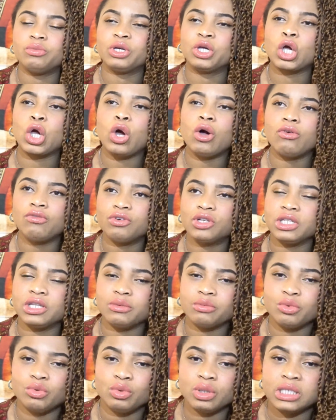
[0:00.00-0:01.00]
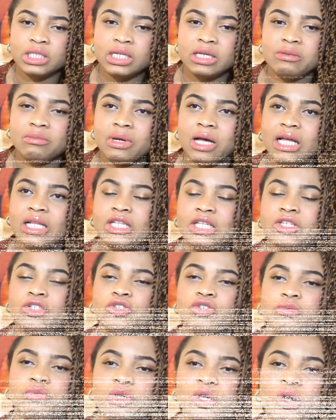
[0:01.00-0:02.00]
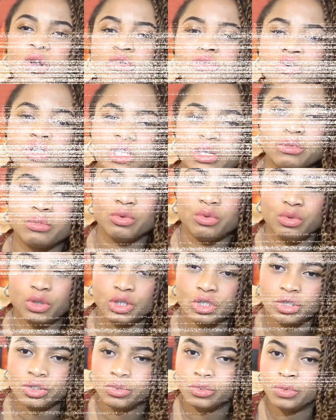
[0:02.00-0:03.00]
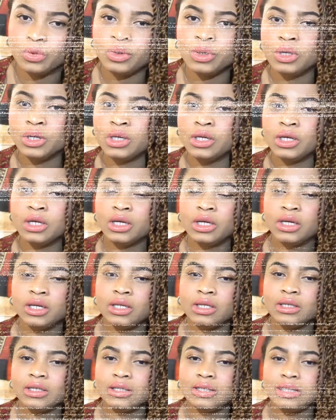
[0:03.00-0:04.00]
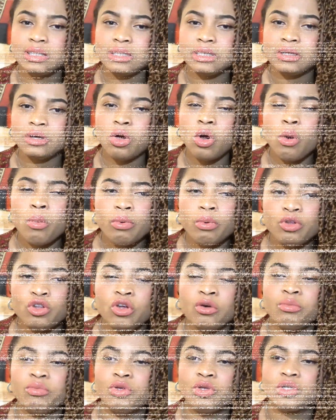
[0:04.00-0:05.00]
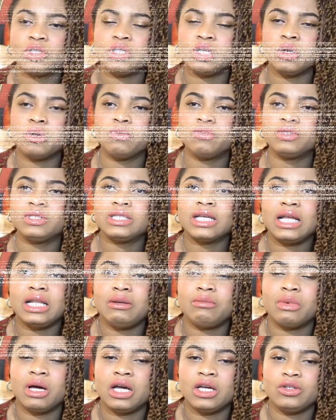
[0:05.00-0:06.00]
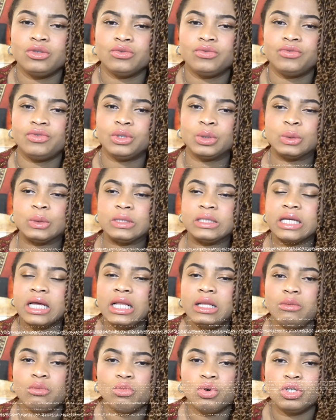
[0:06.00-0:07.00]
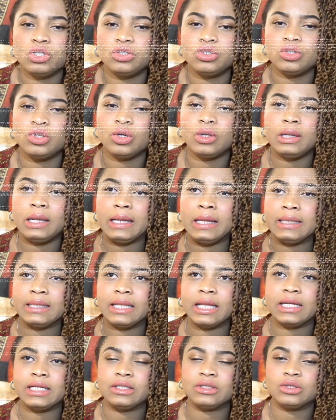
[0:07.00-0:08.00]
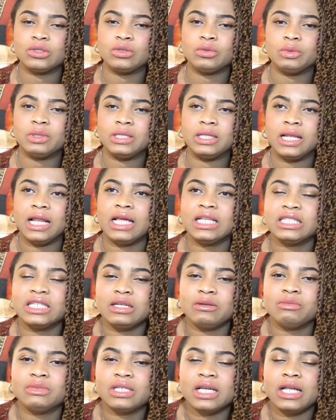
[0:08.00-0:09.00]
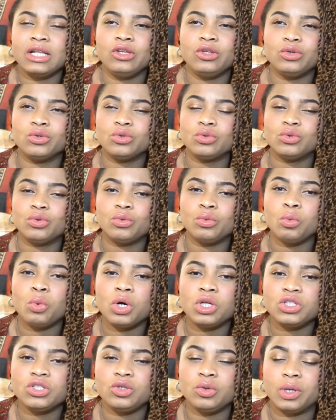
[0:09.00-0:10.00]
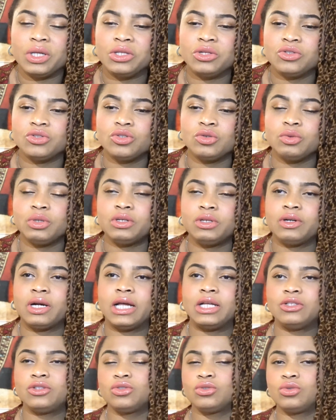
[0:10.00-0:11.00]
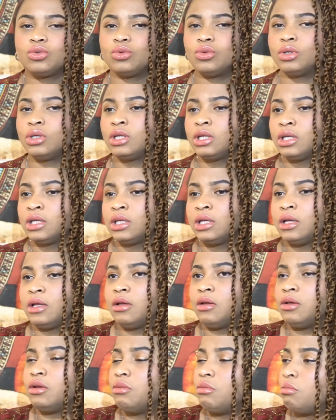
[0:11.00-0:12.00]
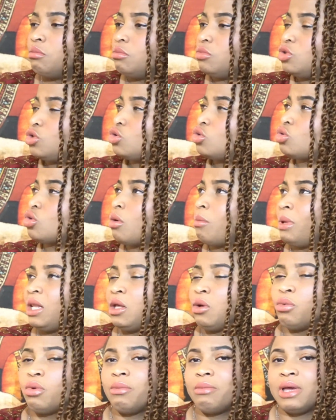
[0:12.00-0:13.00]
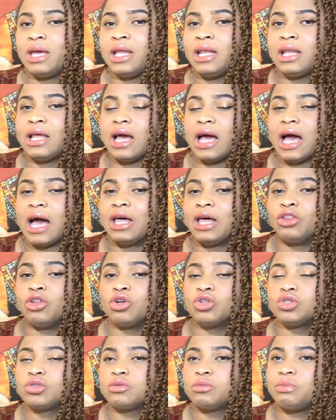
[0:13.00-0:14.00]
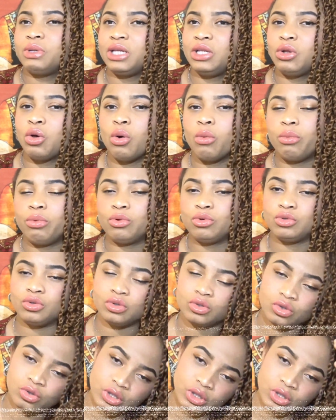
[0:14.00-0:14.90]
be comfortable with him and he should be comfortable with you. Open up yourself. Tell him how you feel. Tell him what you don't like that he's doing. Let him tell you what you are not doing right too. So many women are not being open to